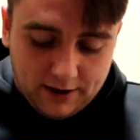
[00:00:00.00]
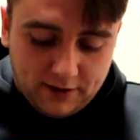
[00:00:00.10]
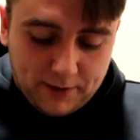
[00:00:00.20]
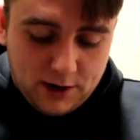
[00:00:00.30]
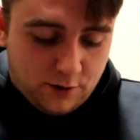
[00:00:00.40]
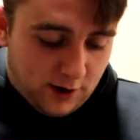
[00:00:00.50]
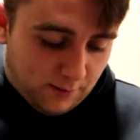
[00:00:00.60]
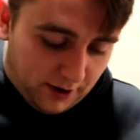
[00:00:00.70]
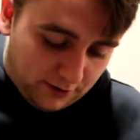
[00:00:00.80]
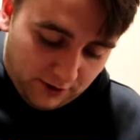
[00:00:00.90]
It's like my Loot Crate
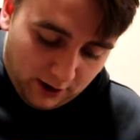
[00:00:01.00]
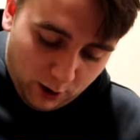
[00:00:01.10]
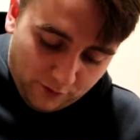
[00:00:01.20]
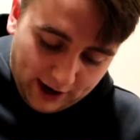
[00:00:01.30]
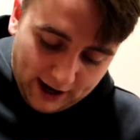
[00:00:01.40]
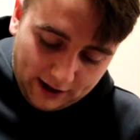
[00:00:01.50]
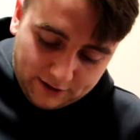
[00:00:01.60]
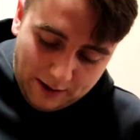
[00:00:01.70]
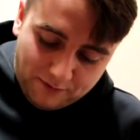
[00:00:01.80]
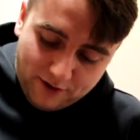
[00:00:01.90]
unboxings all over again,
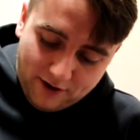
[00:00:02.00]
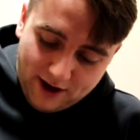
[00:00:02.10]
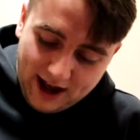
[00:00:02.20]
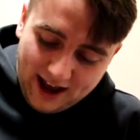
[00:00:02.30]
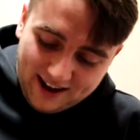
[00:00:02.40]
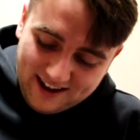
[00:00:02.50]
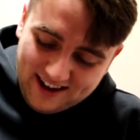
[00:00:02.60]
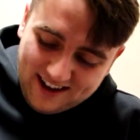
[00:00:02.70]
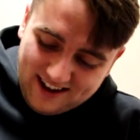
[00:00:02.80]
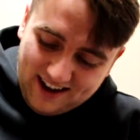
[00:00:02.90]
except for
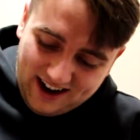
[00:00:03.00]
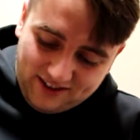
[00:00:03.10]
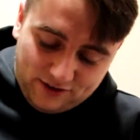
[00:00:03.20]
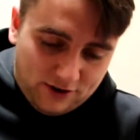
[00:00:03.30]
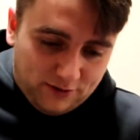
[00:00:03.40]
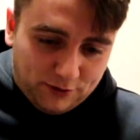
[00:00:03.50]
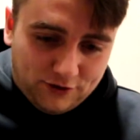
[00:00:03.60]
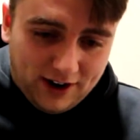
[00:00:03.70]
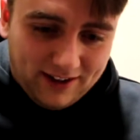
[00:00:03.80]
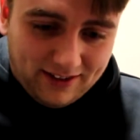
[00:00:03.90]
it's Christmas
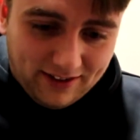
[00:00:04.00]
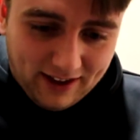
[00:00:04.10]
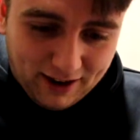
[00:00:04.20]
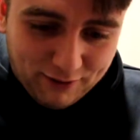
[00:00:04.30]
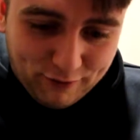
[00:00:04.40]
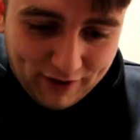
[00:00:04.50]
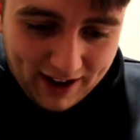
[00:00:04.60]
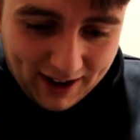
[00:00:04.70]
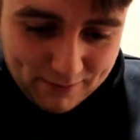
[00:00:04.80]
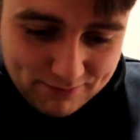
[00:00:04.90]
trees instead of
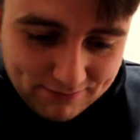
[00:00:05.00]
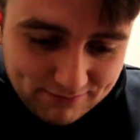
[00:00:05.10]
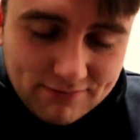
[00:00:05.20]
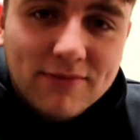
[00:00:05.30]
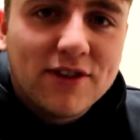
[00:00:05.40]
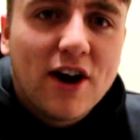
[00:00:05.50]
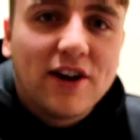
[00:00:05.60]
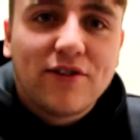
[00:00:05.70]
nerdy